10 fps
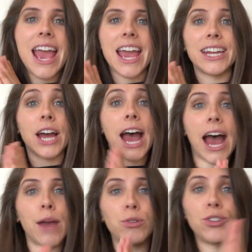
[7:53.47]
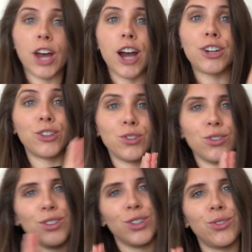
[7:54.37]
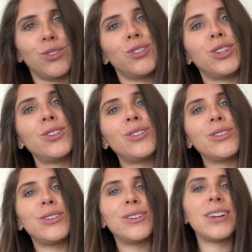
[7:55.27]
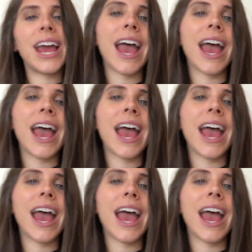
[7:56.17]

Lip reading: And I will talk to you soon.